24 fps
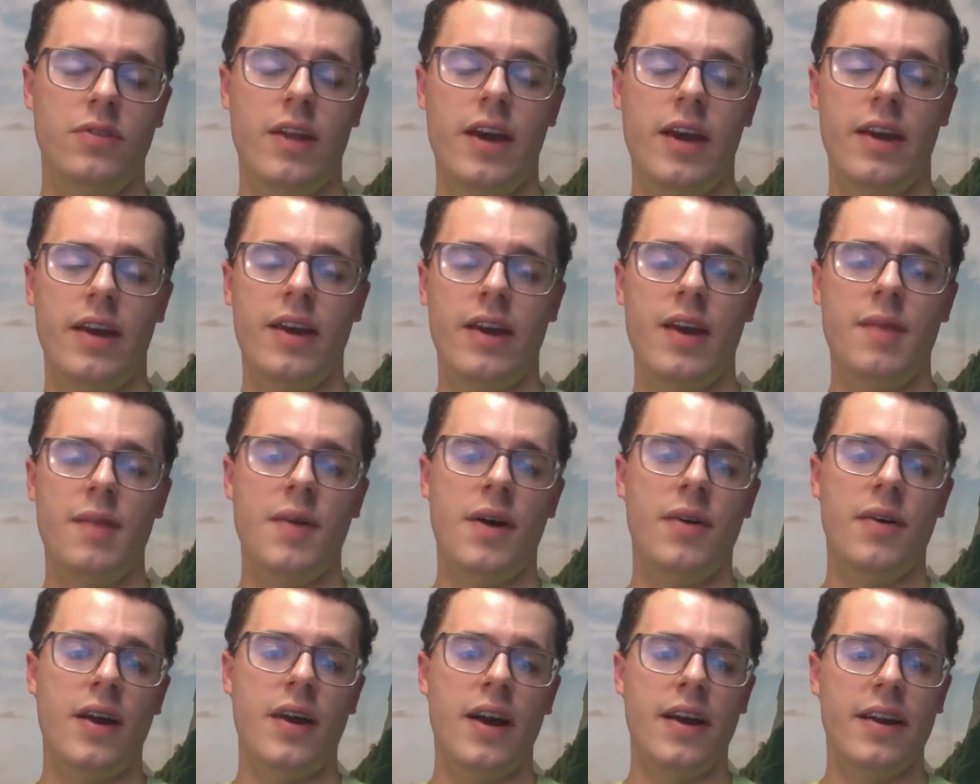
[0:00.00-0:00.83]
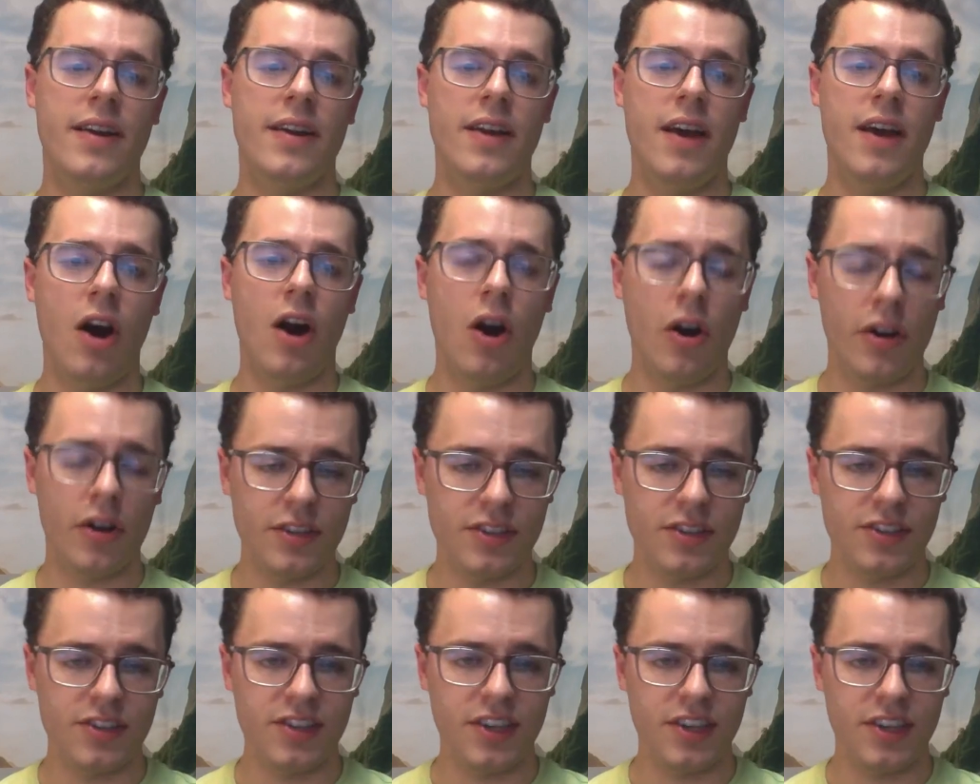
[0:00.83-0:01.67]
That came out on
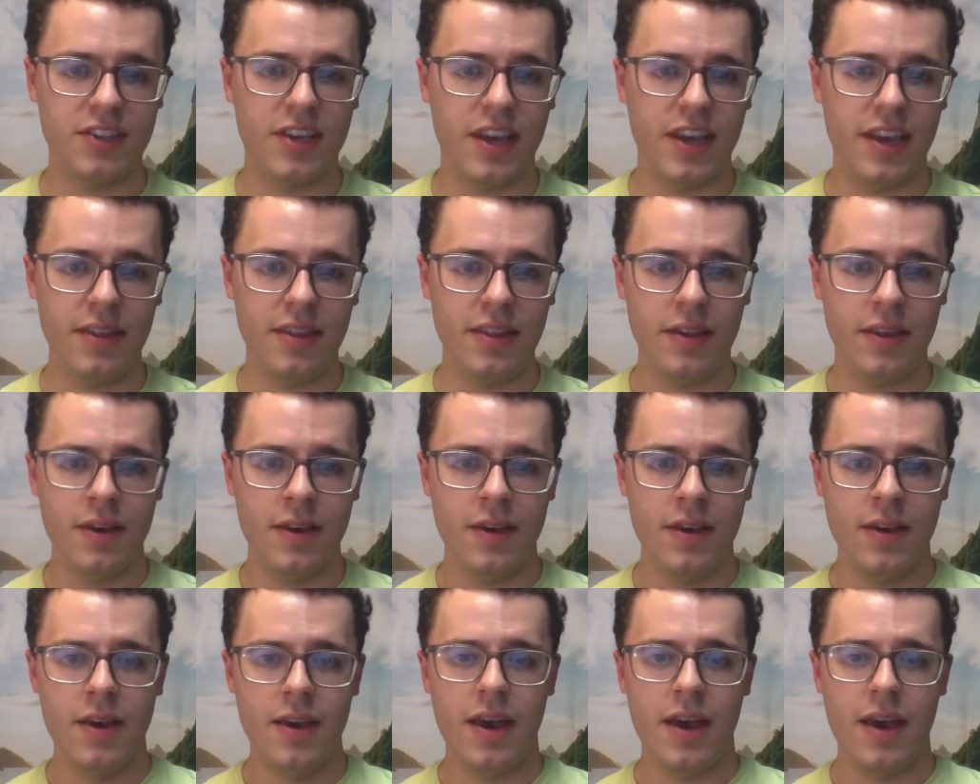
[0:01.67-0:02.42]
August 16th